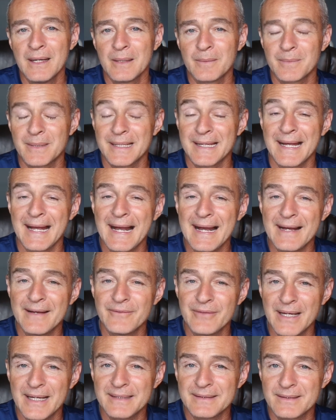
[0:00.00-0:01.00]
But I have
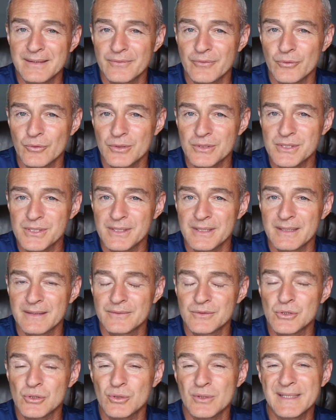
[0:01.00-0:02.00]
had the fortune
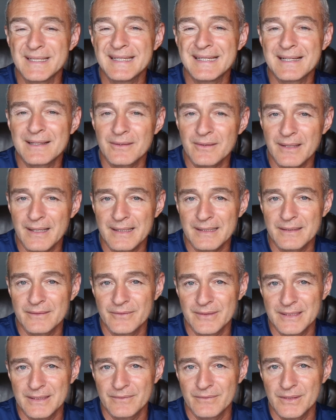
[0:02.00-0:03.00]
of treating a lot of
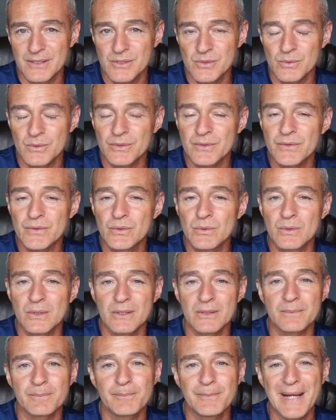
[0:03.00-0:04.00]
individuals who
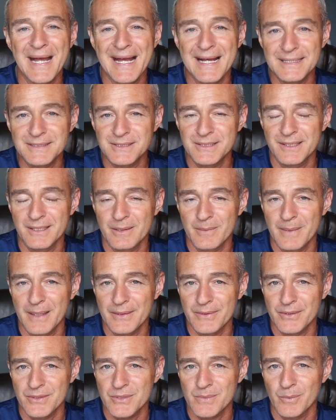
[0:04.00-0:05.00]
are passionate
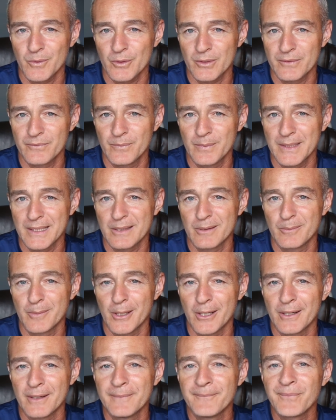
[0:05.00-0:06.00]
about the sport of
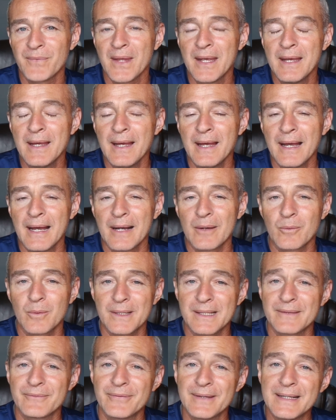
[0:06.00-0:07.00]
pickleball. And
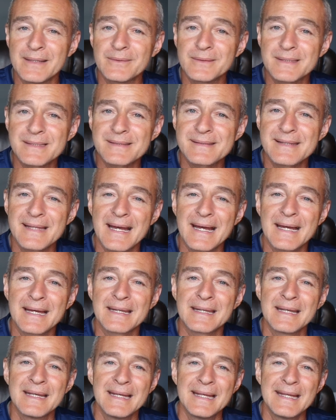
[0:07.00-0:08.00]
what I found is
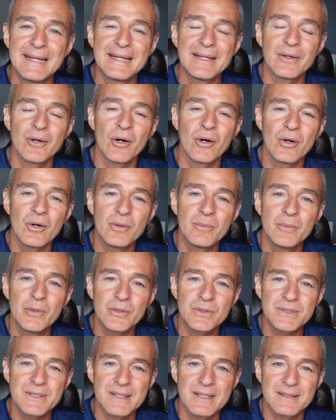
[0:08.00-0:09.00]
that it
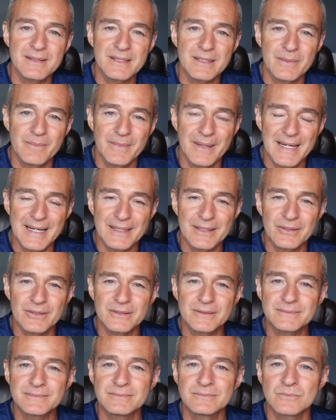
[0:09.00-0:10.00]
almost doesn't
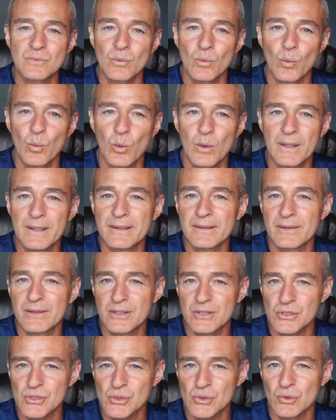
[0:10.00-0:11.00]
matter what
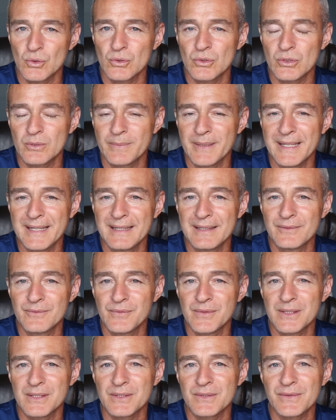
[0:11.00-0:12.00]
the shoulder pain
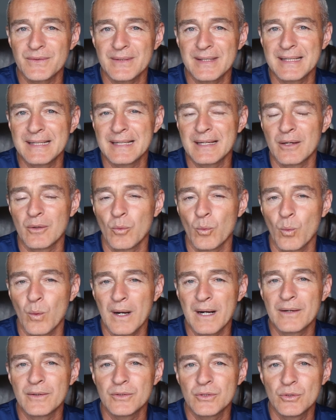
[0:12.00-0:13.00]
feels like
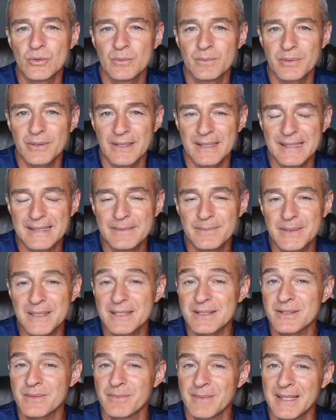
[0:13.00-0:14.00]
while you play,
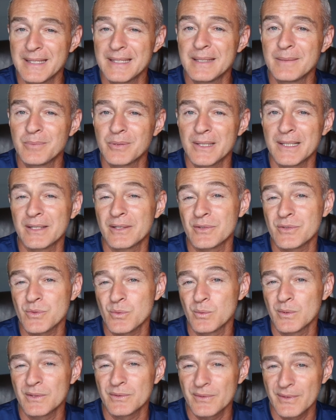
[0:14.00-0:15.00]
because many players
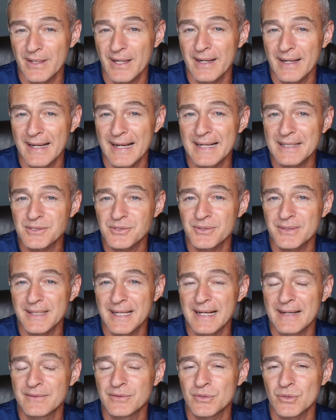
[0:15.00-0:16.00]
will not actually
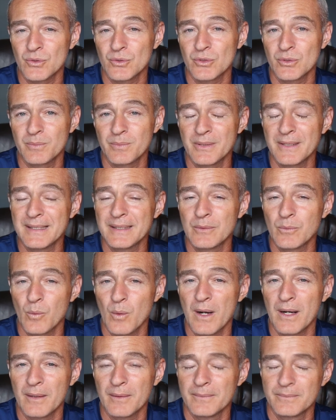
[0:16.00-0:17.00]
have shoulder pain
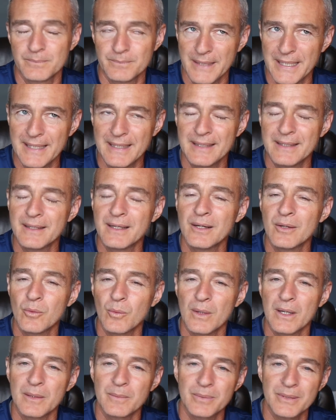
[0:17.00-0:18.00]
while
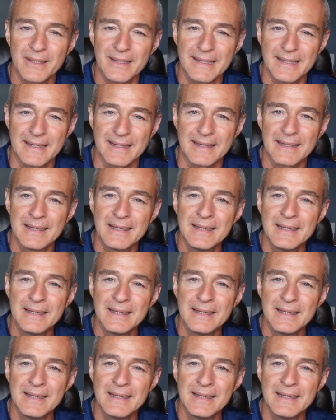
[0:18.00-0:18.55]
playing.